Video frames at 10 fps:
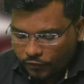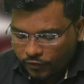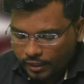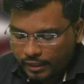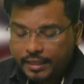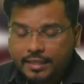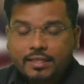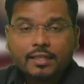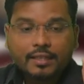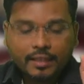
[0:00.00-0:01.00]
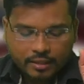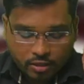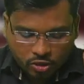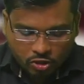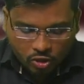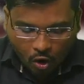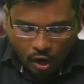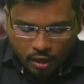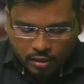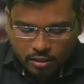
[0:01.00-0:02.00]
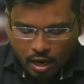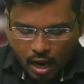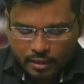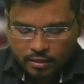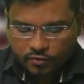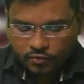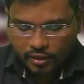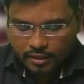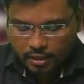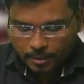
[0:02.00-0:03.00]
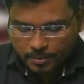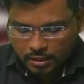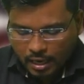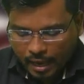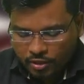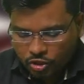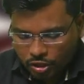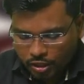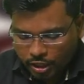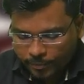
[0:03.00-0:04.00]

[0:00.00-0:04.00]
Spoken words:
it does not transfer substantially